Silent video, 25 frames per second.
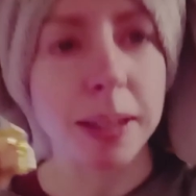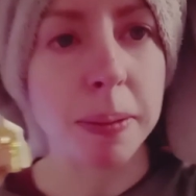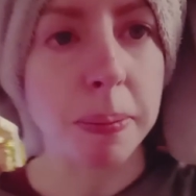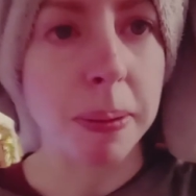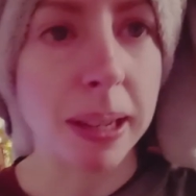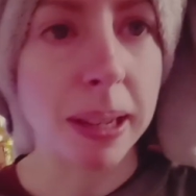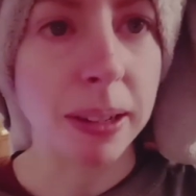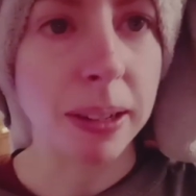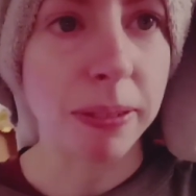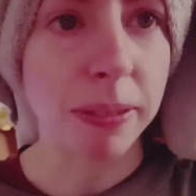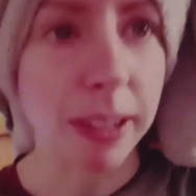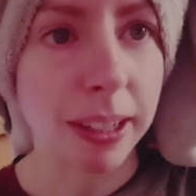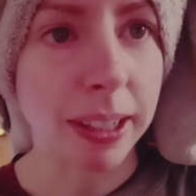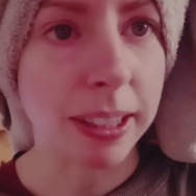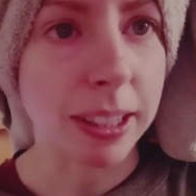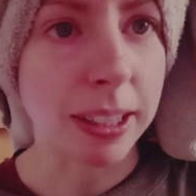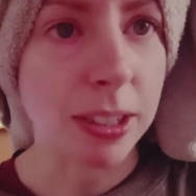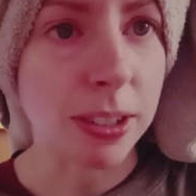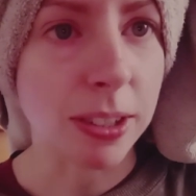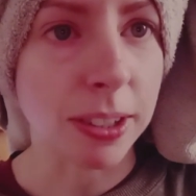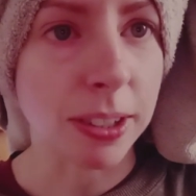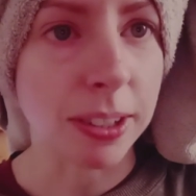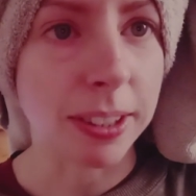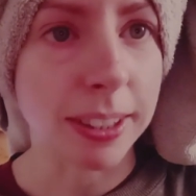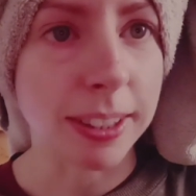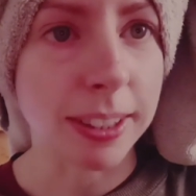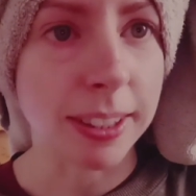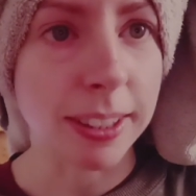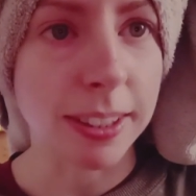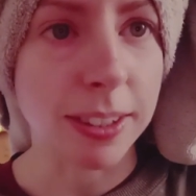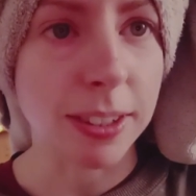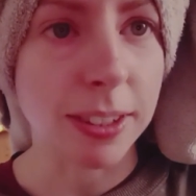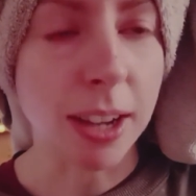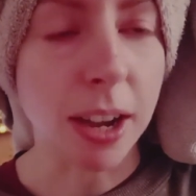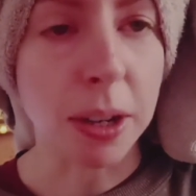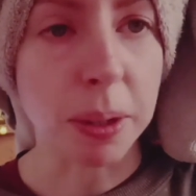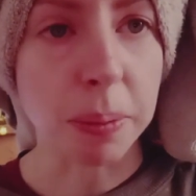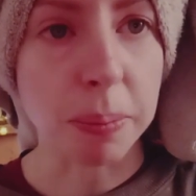fairly dull
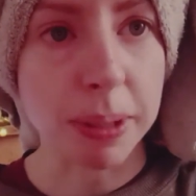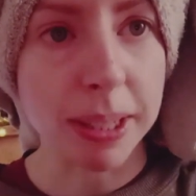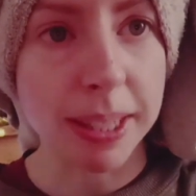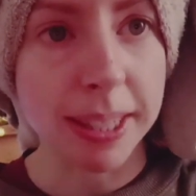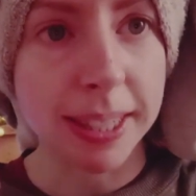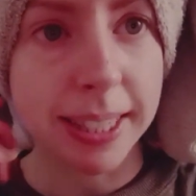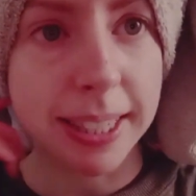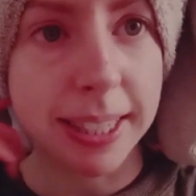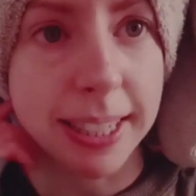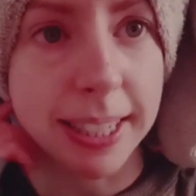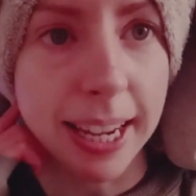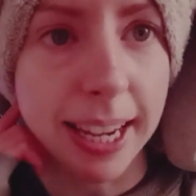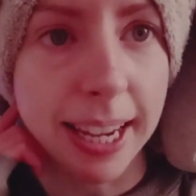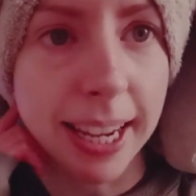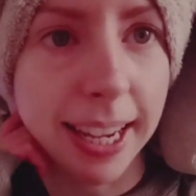Dogmas day,